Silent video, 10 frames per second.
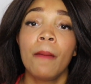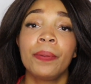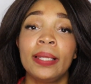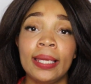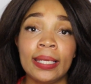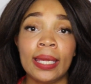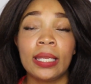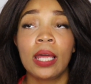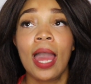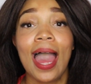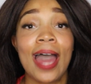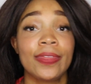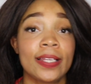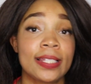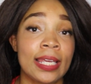planted
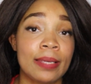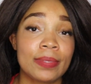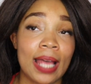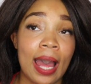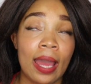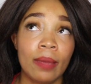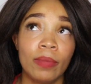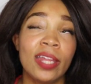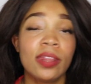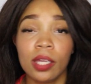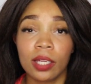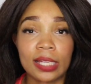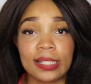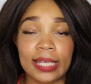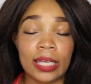at the same time in the
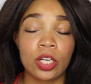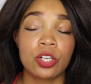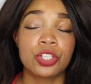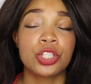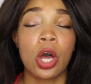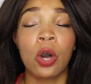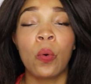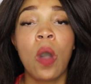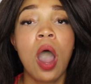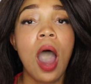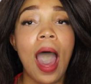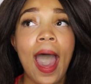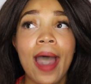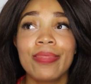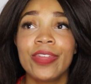container. So
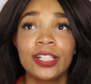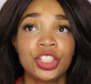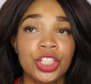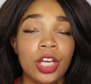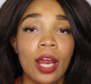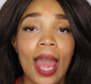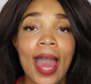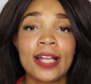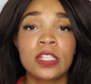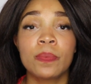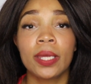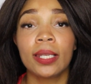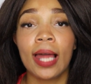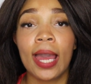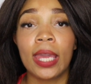this year has
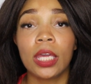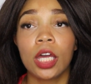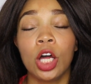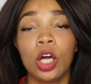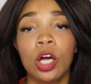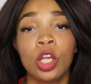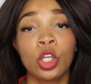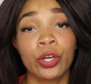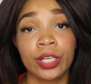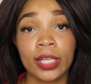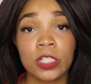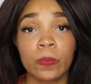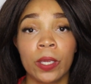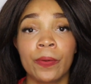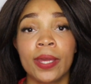been like a learning
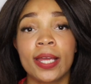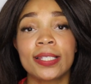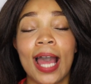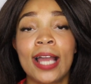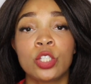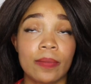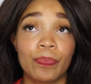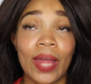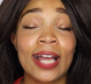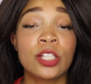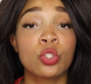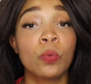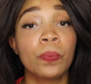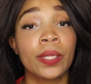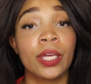experience. I
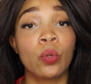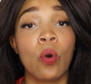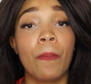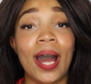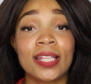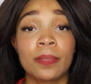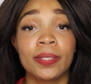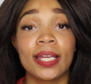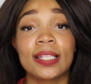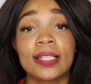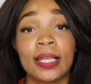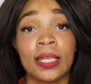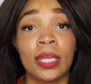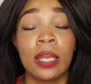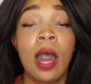do plan on possibly
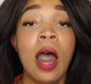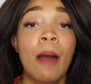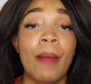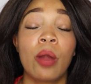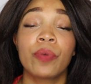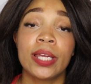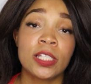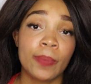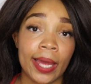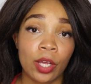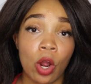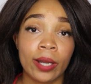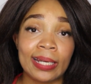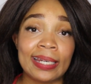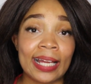extending my raised bed
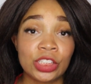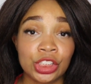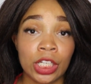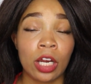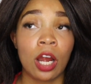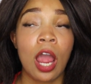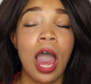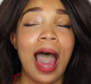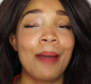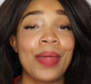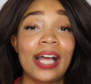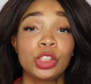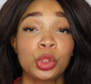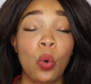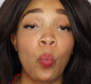garden next year. I'm not
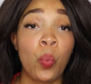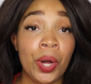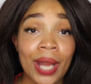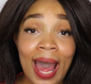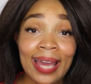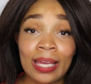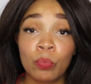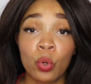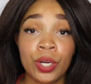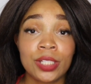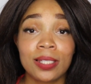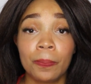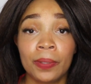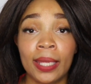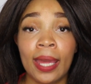sure what I am going to
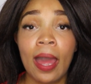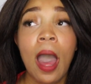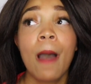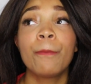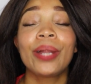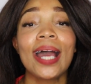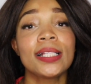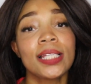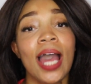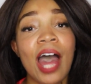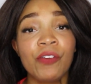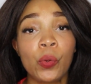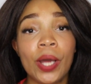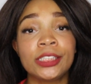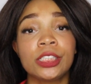plant, but I did have a
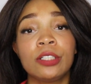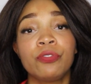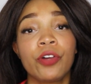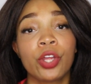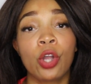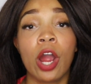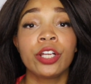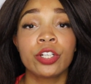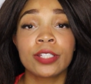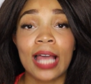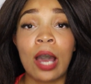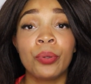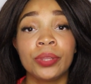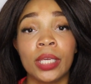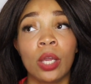question for the gardeners
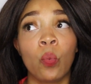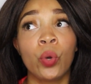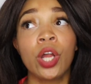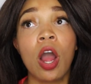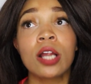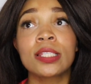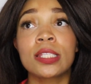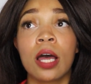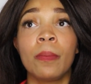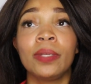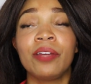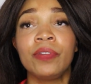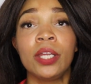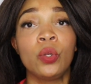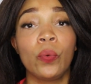out there. What are some,
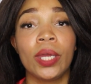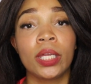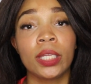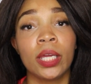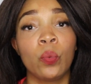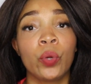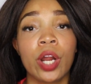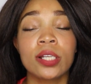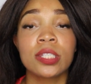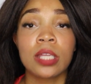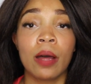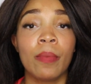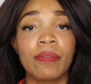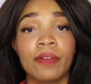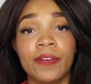living in New England, what are
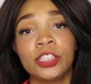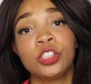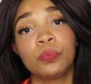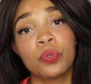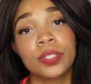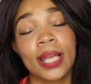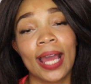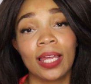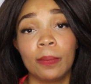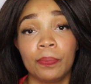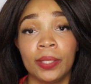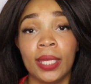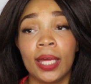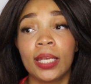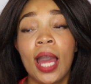some of the vegetables that I can
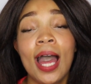plant